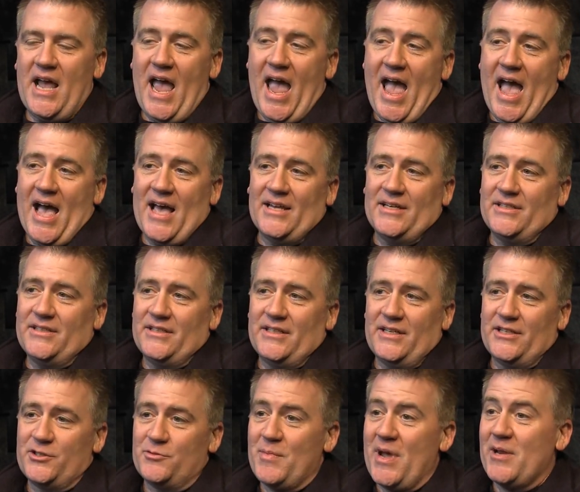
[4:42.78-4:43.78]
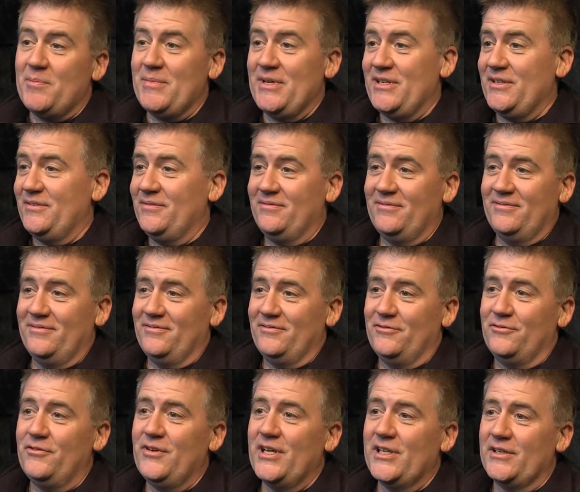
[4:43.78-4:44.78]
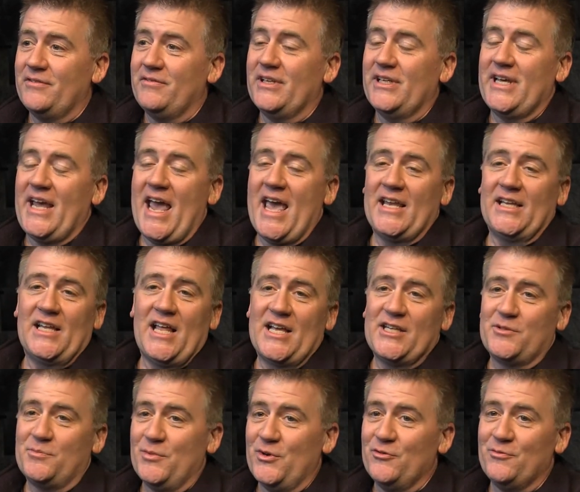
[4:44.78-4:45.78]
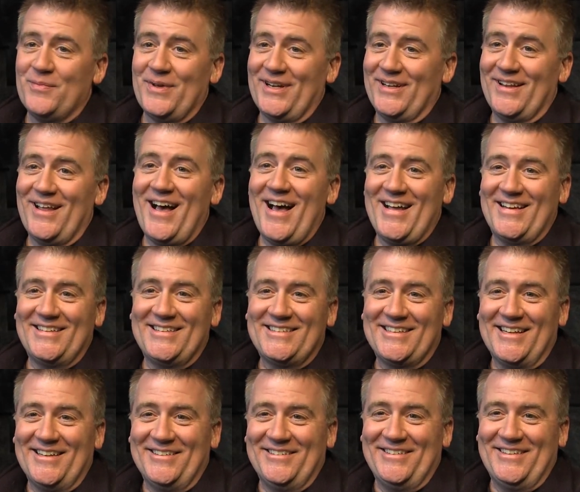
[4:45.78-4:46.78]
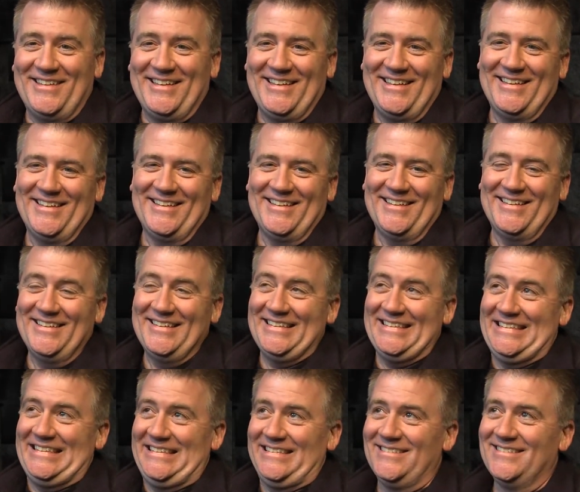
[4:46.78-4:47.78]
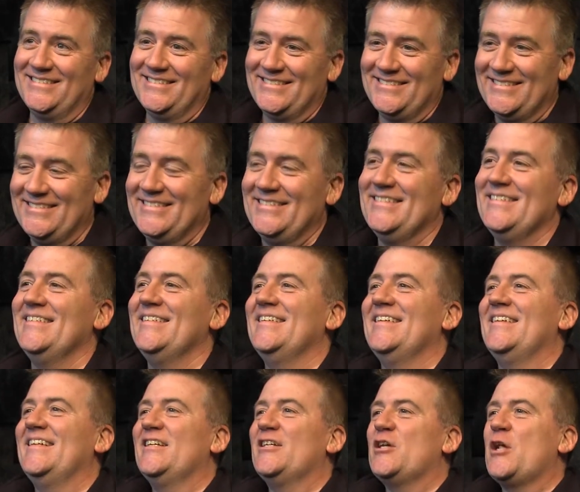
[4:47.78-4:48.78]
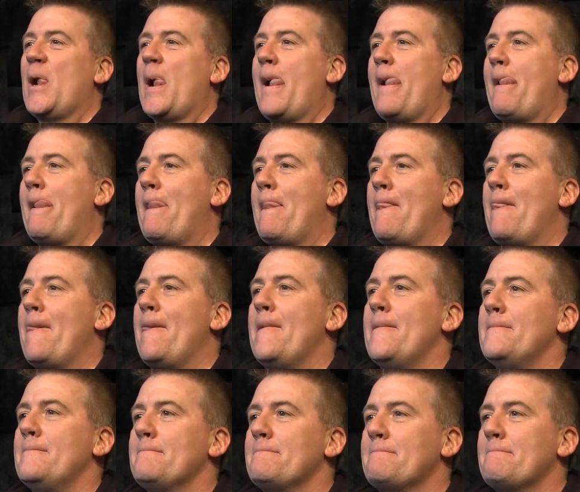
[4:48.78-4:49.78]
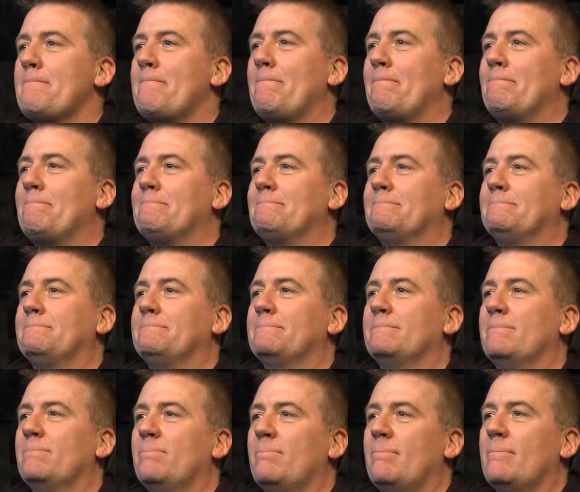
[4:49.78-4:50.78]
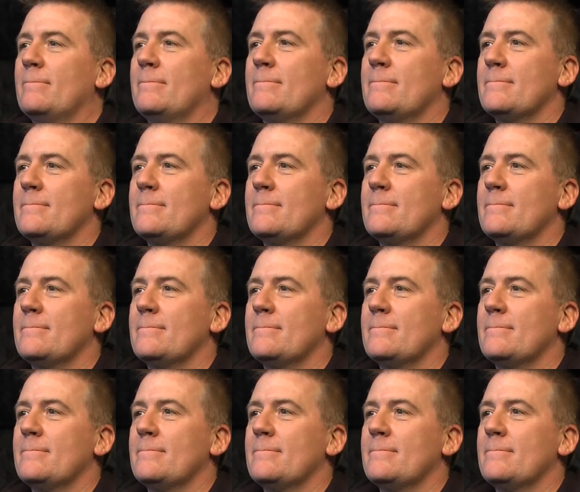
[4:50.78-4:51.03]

and it's made me really, really analyze movement a lot, so. Anything else you'd like to add about Maggie being the